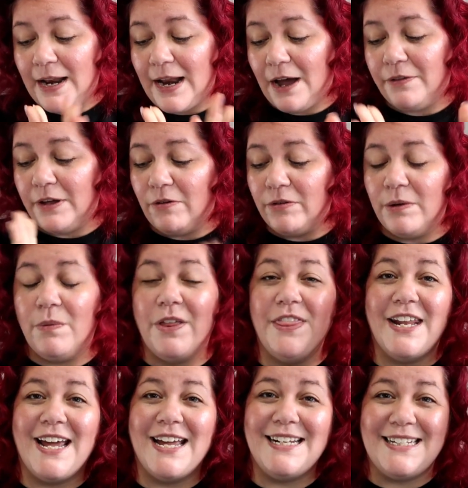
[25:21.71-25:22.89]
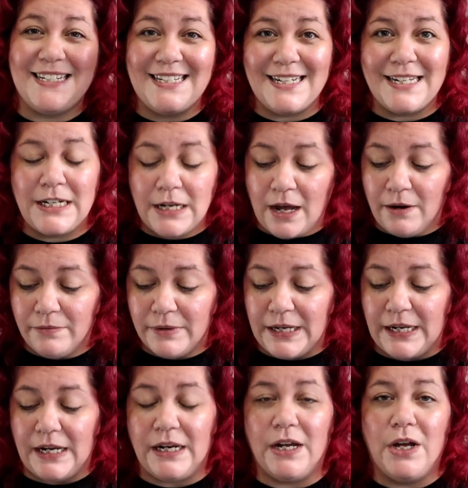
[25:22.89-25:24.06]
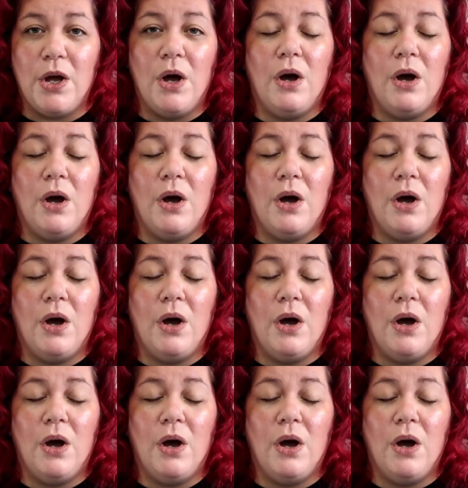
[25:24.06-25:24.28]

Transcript: Now, the only one that I did not read